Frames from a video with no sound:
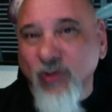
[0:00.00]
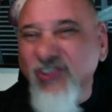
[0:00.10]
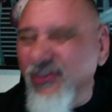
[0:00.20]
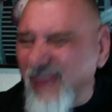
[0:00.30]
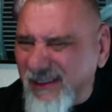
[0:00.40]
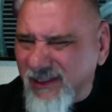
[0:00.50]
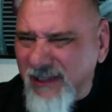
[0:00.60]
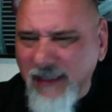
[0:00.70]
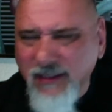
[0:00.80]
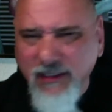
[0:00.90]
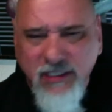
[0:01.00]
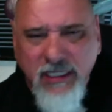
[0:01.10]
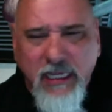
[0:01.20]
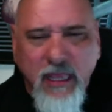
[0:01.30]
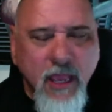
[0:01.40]
So that's nice to
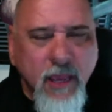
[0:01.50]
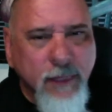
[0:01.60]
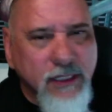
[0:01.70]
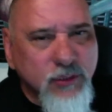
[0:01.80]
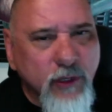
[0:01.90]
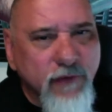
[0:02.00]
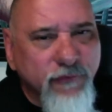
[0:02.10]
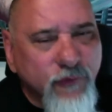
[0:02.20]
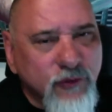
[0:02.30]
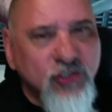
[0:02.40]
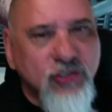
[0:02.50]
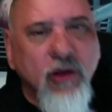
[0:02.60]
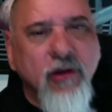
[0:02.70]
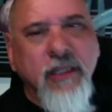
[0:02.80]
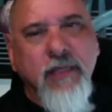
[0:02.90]
see, because when it first
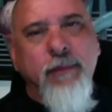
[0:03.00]
started,